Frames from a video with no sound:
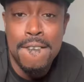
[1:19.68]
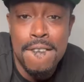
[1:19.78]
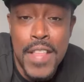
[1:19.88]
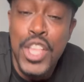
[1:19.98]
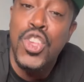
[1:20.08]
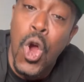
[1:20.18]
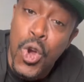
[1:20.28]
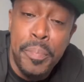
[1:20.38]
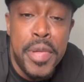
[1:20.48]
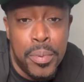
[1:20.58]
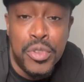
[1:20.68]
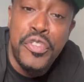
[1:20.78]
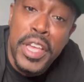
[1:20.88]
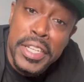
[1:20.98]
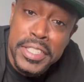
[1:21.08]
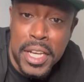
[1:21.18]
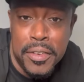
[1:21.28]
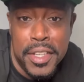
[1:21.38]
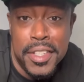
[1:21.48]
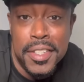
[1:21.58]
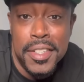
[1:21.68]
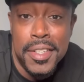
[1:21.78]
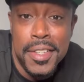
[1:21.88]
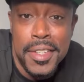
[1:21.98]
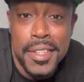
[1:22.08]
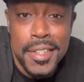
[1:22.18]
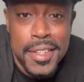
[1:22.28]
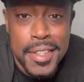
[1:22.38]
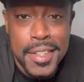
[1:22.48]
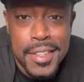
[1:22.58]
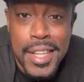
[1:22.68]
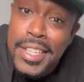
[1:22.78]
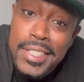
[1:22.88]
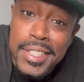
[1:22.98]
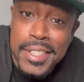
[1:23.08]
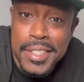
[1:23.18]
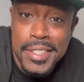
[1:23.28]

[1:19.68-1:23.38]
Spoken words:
It's hurting people's feelings out there. That's it.